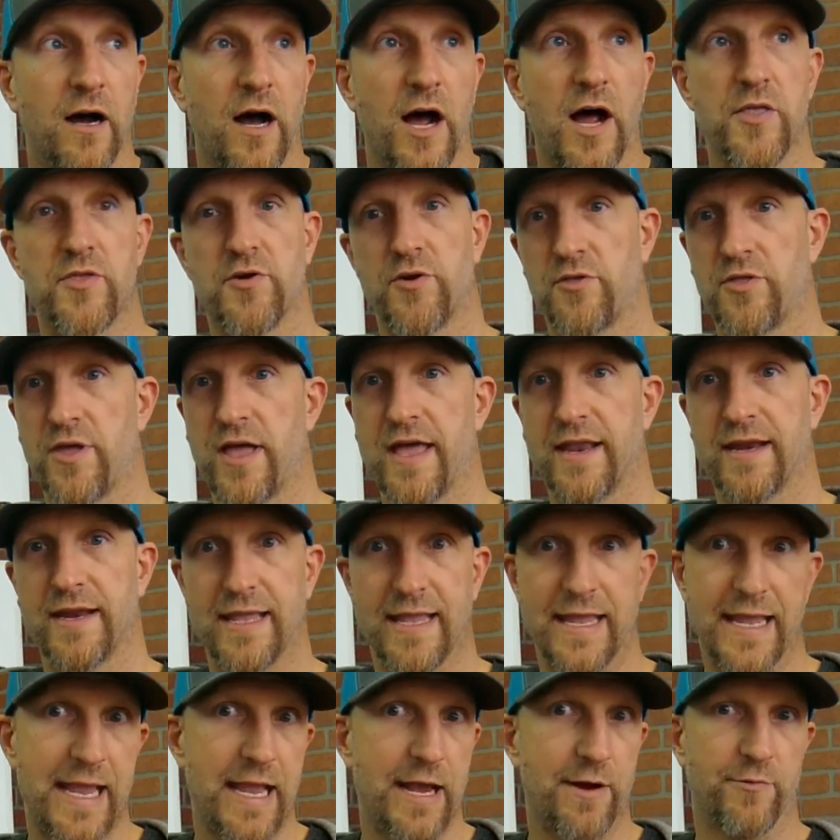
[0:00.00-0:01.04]
other than
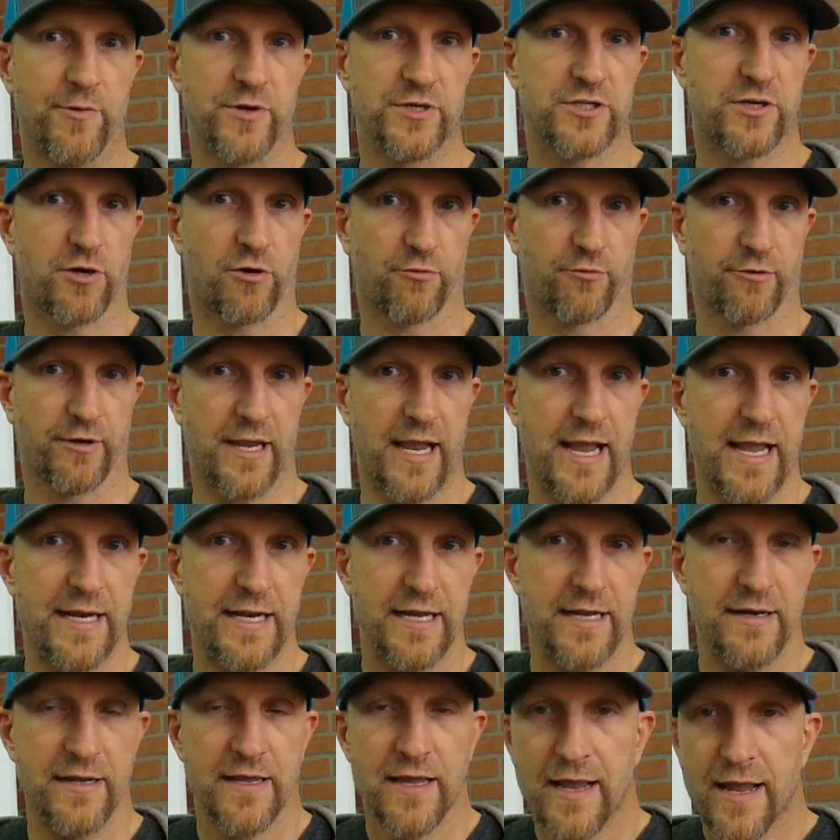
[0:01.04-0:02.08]
it was
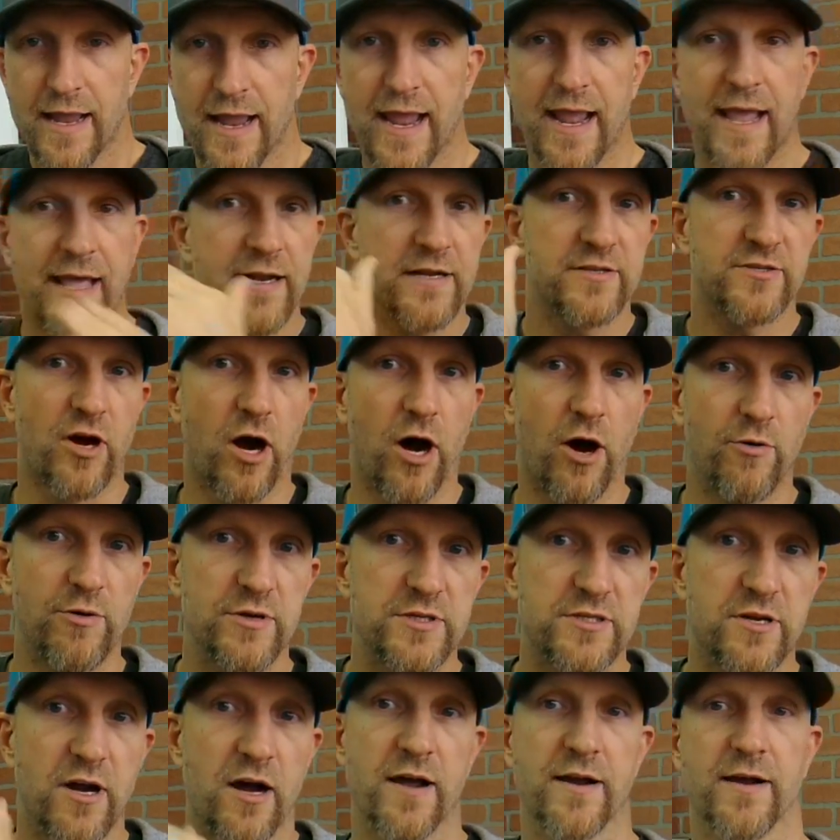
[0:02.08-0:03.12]
created and it's
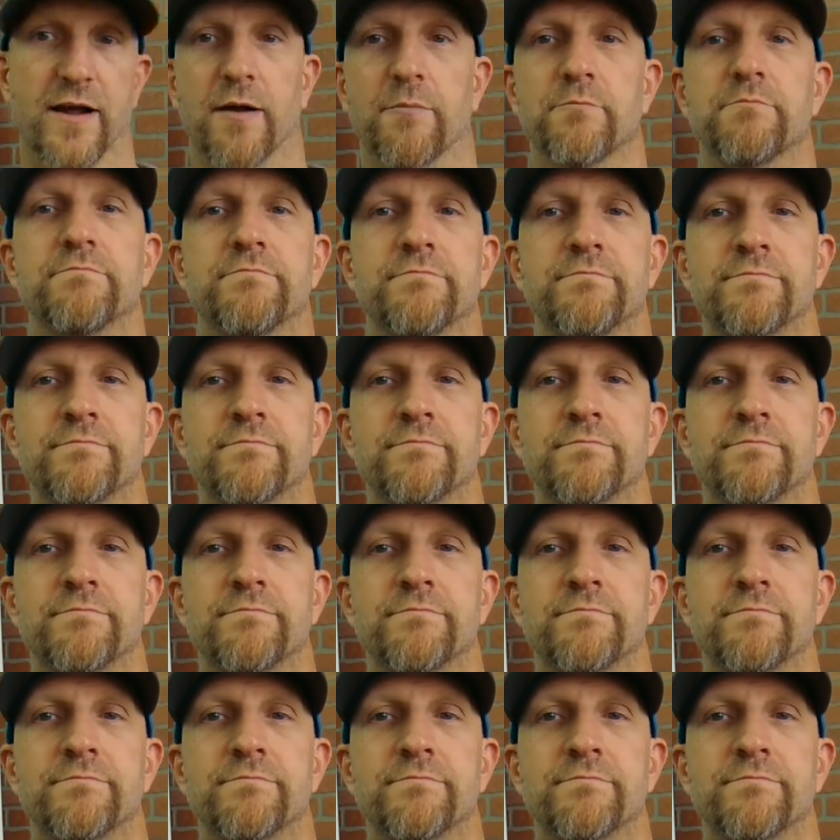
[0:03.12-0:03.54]
always gone up.